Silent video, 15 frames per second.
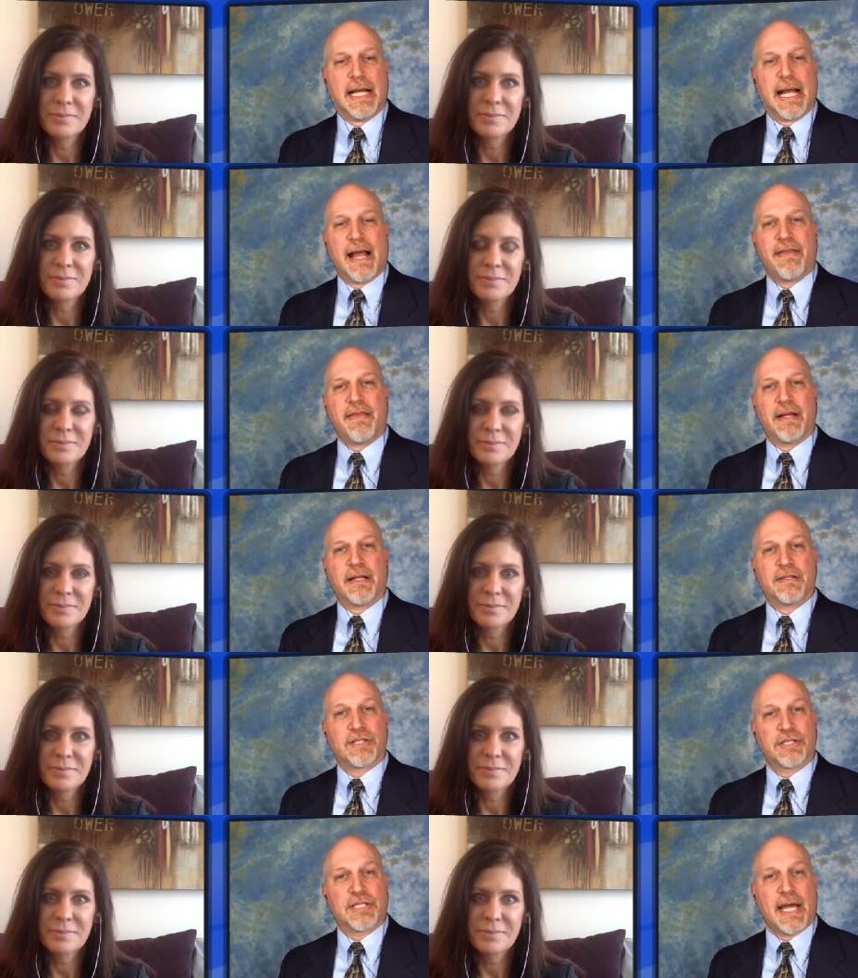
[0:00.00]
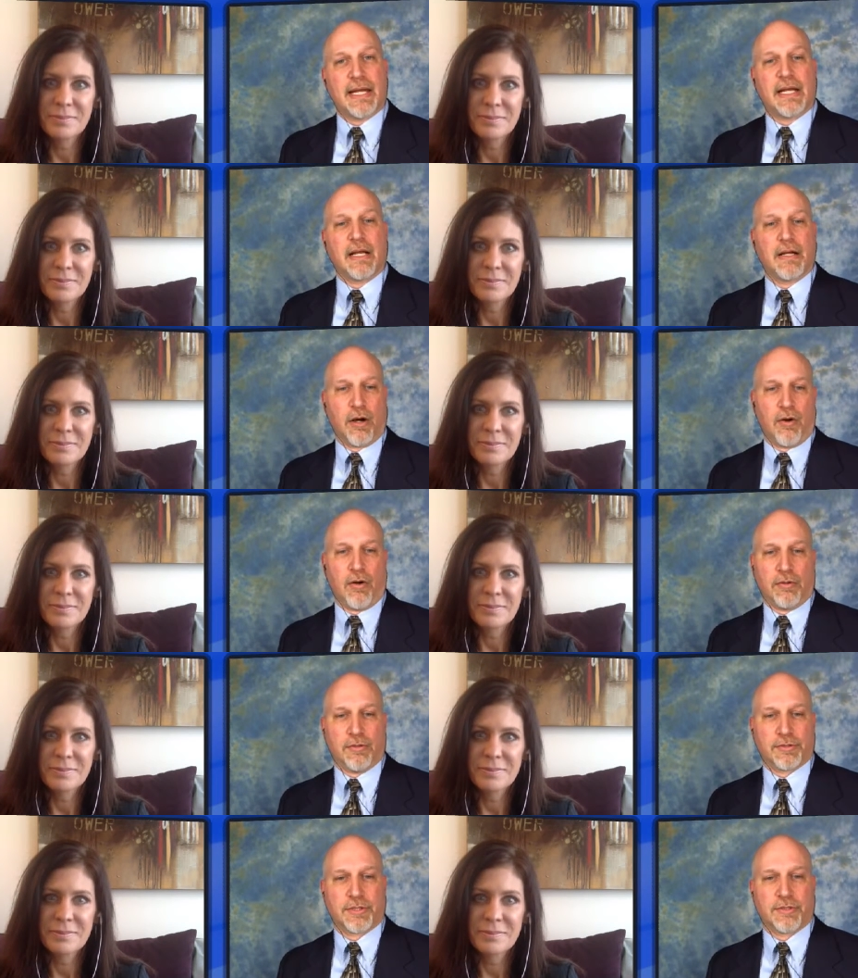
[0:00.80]
Speaker 1: And then setting
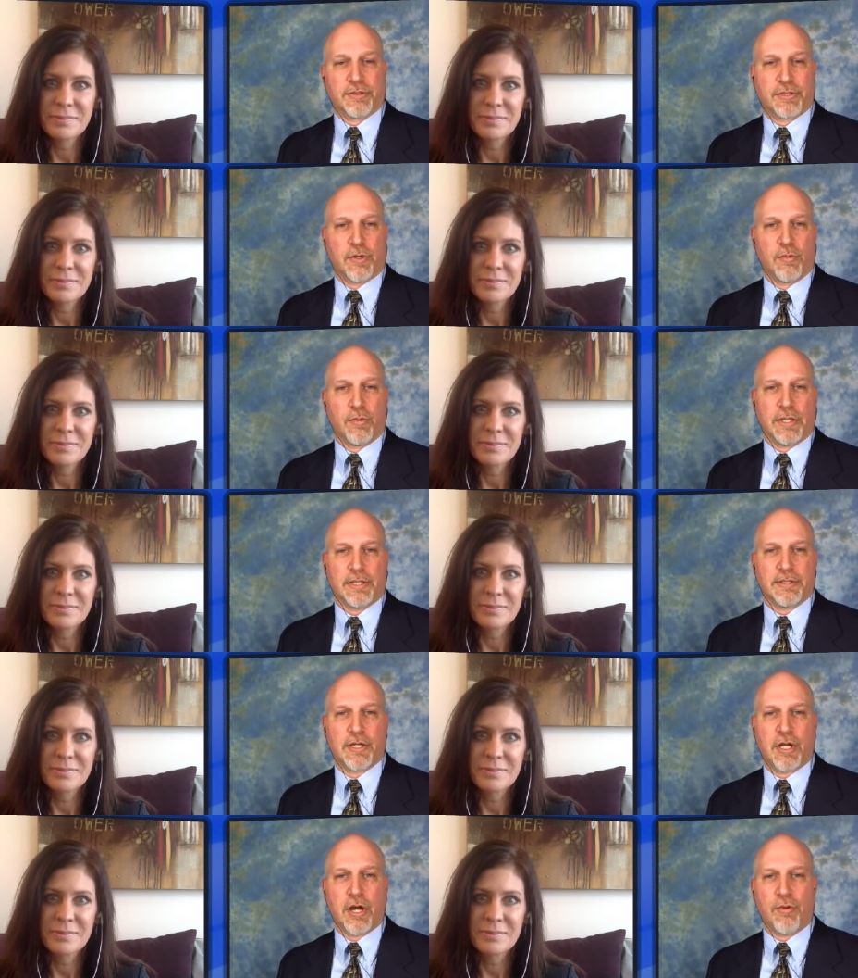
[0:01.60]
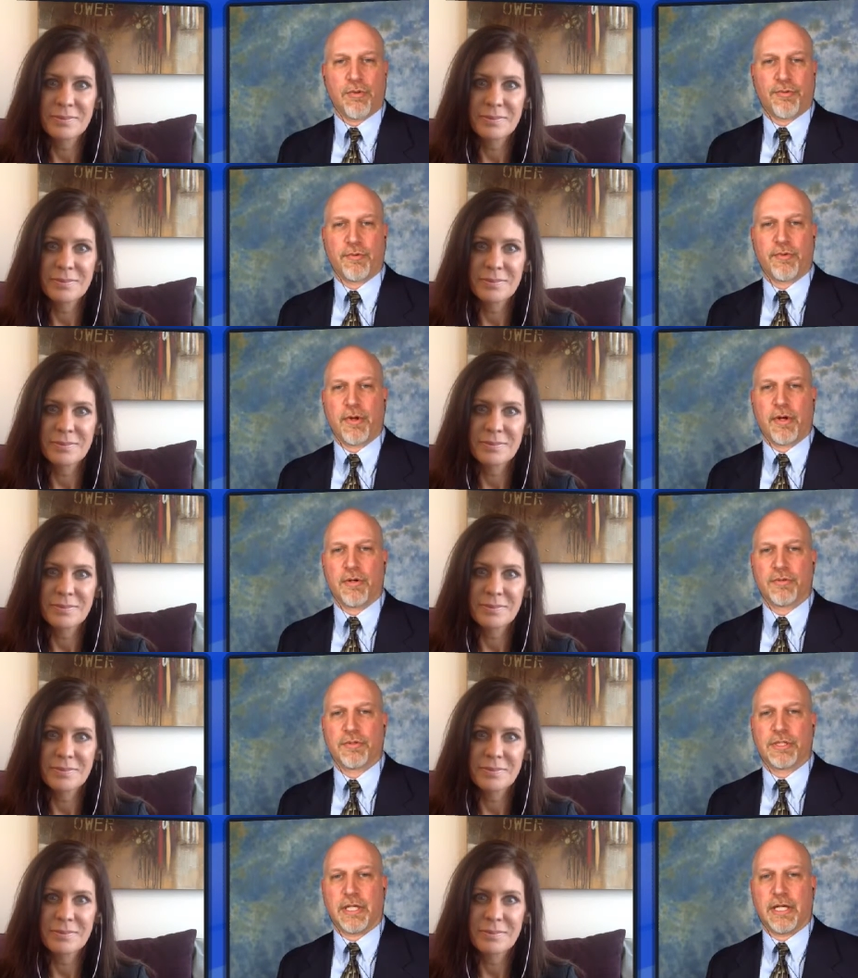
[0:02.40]
goals. So let's go through
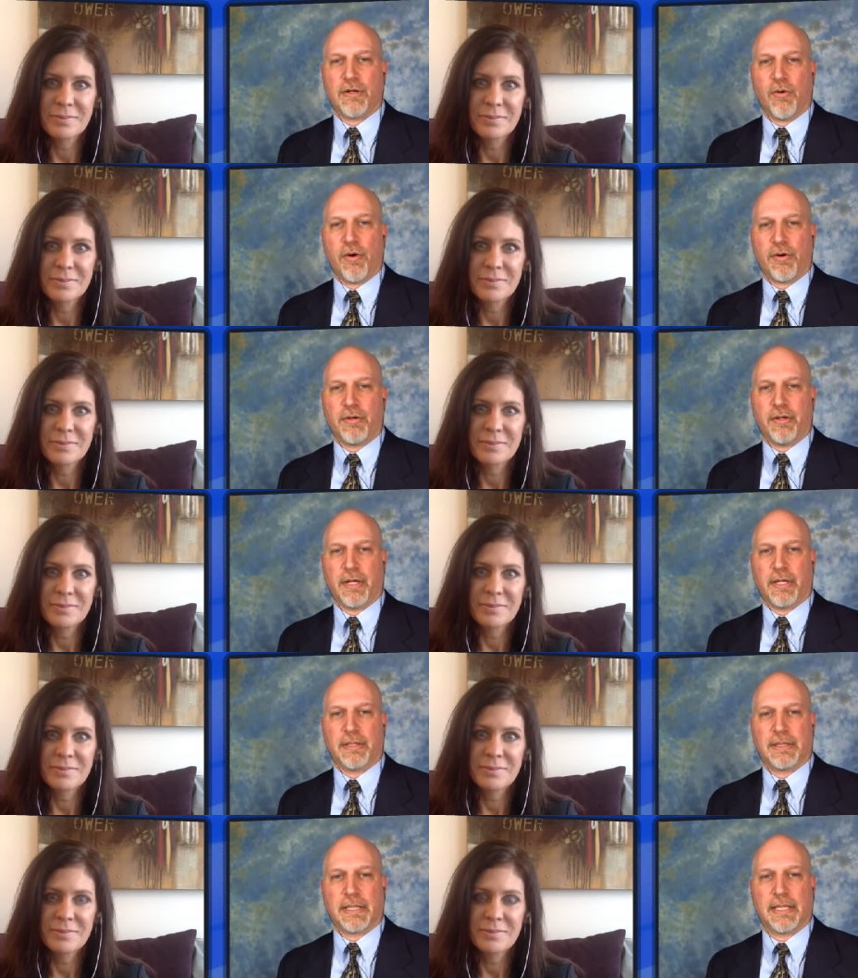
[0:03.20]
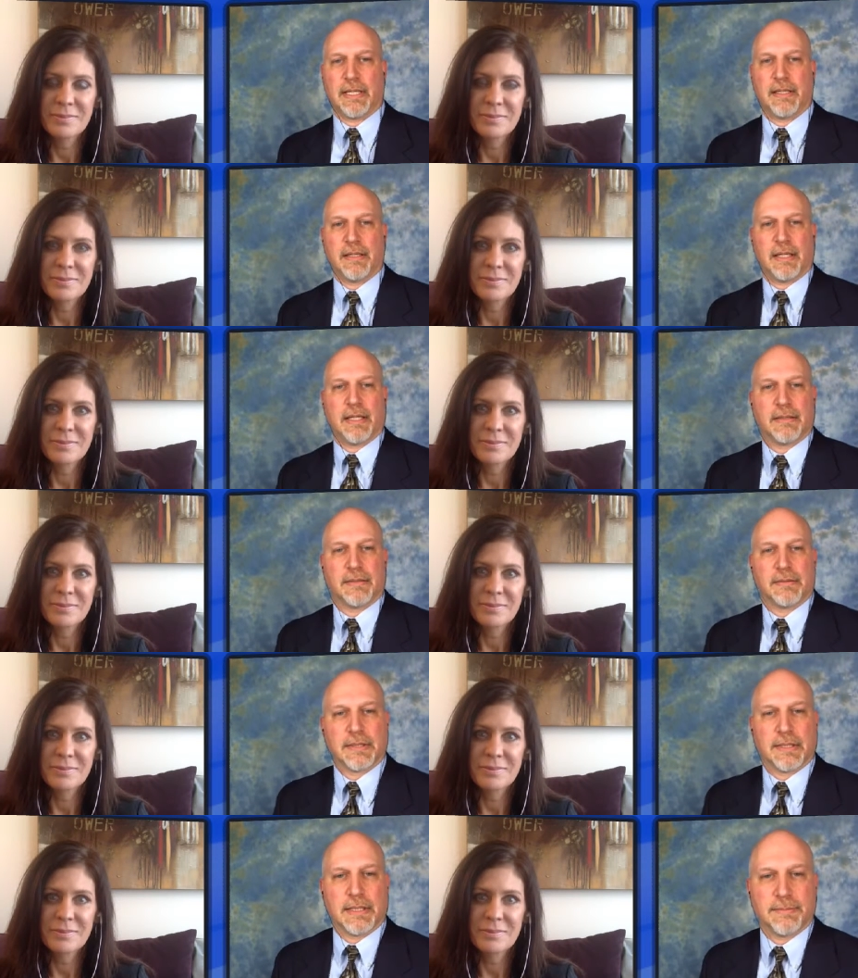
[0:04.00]
those in order and, uh,
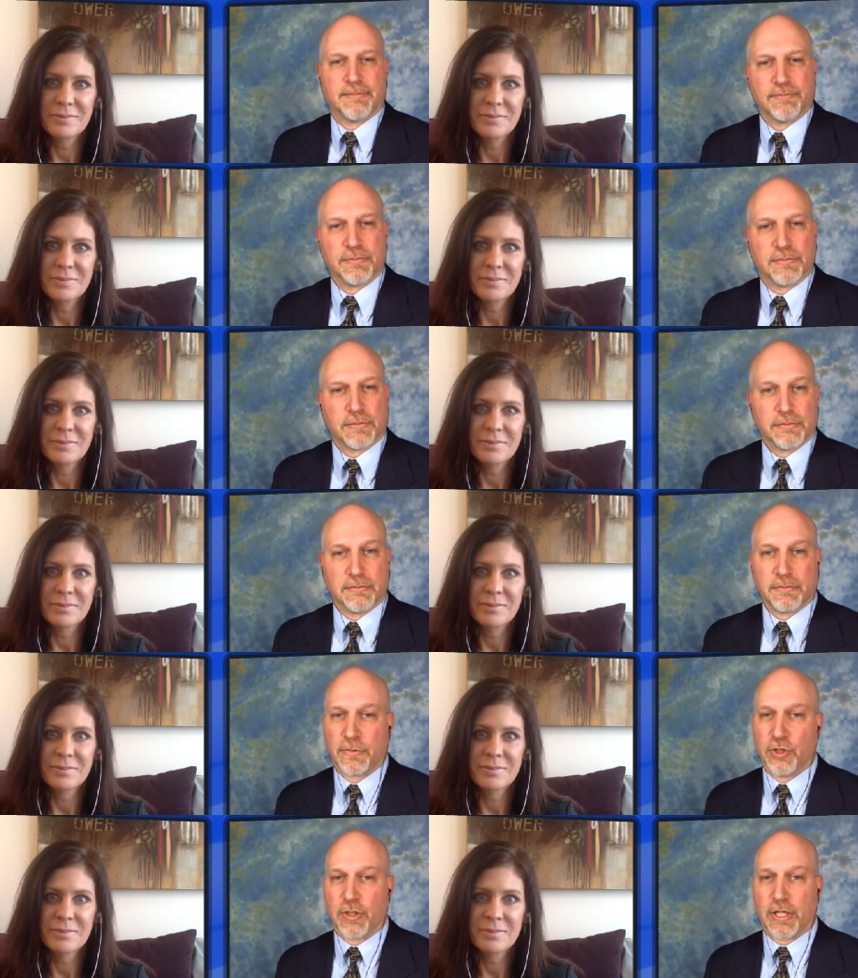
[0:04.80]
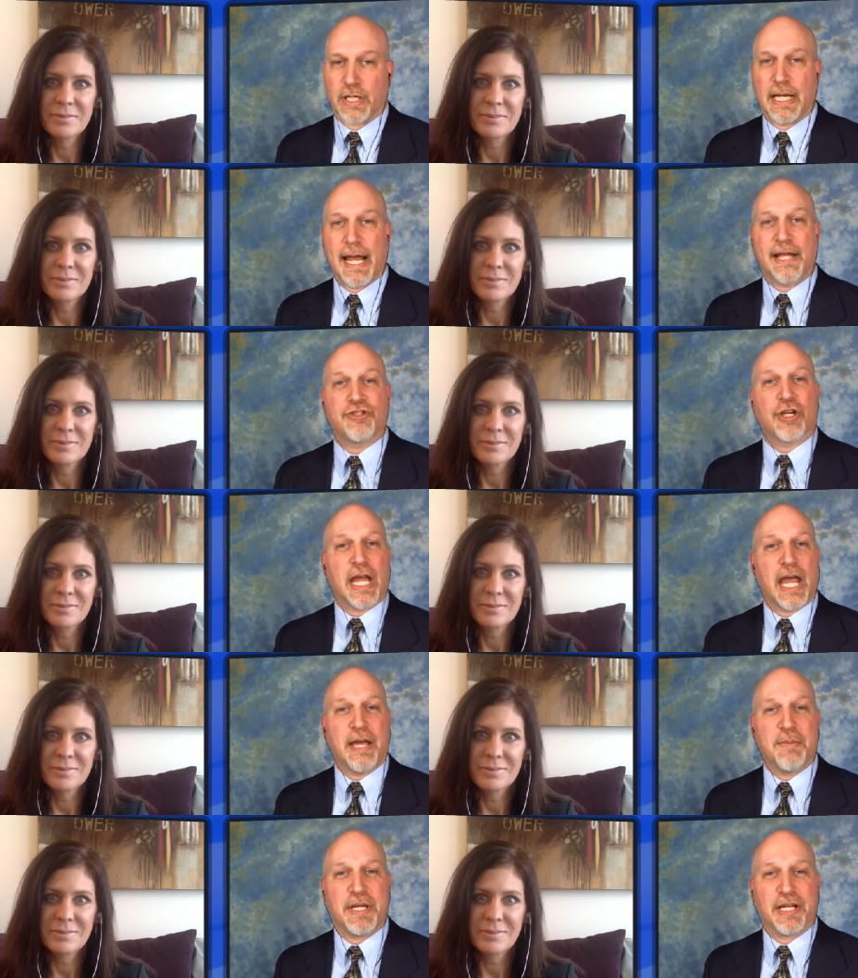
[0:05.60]
and uh, you can
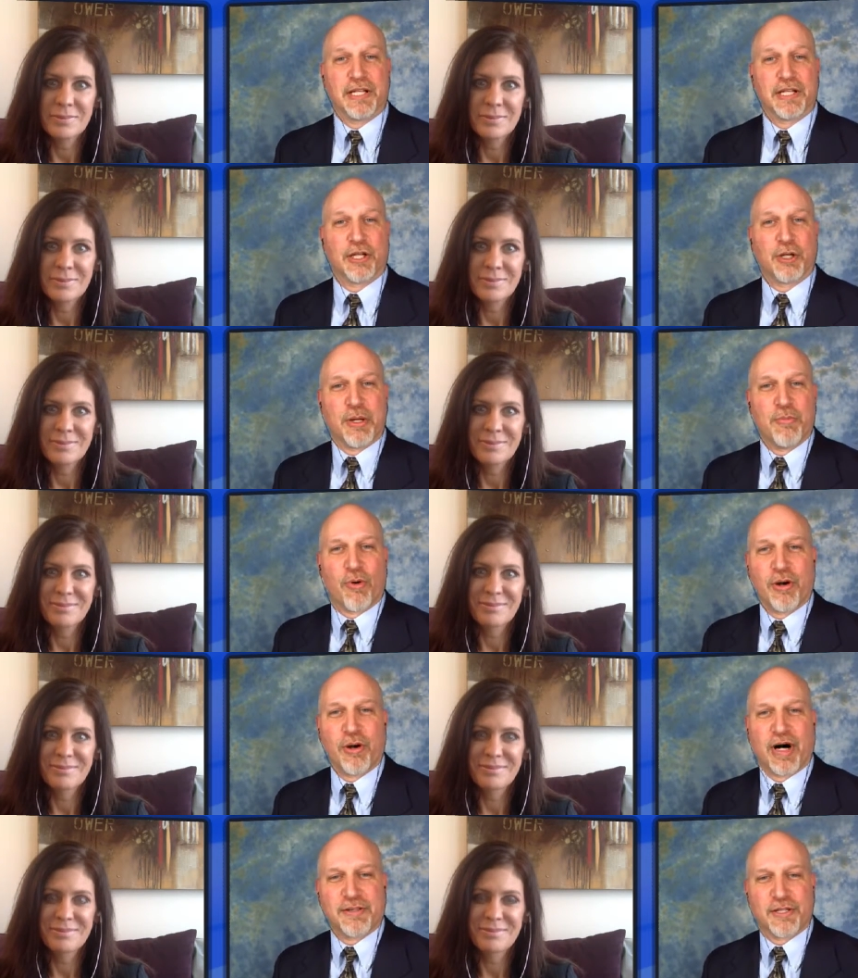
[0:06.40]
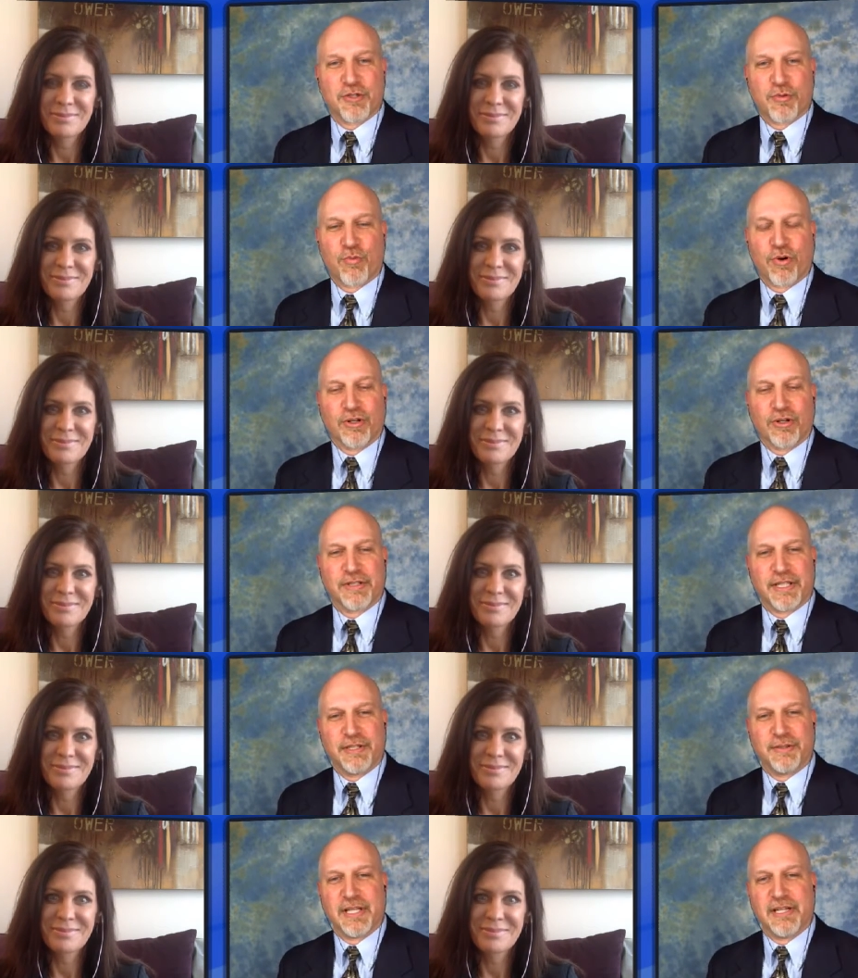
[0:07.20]
educate me a little bit more about this world
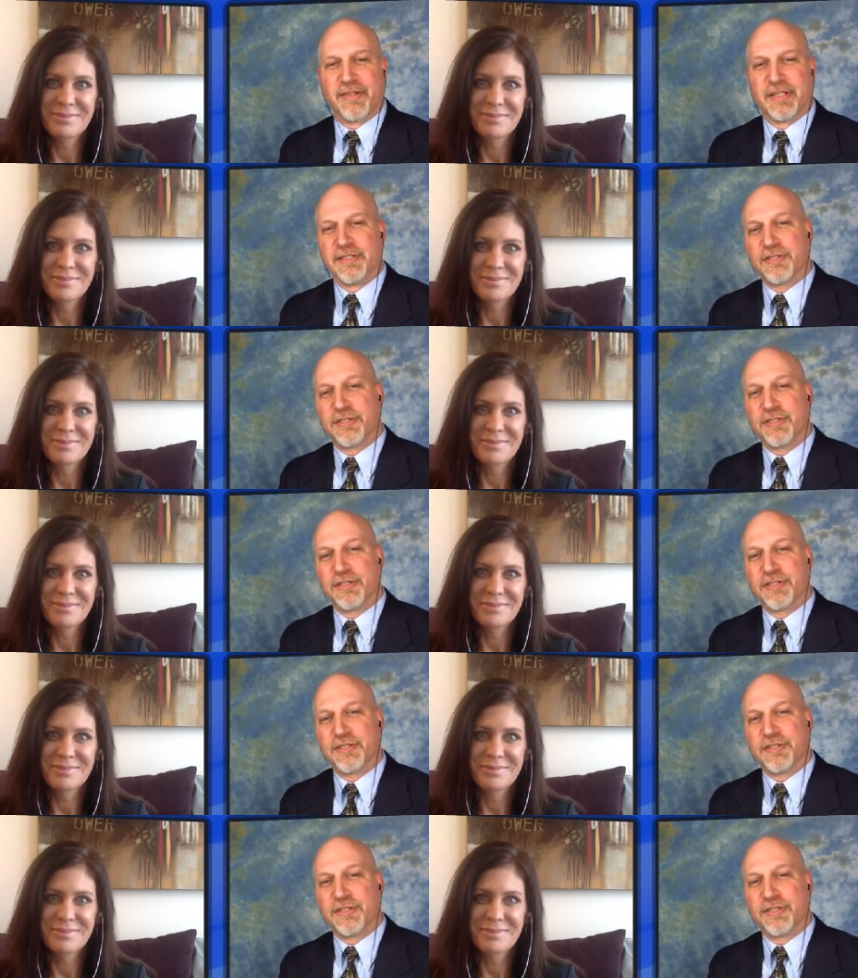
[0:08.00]
that you live in.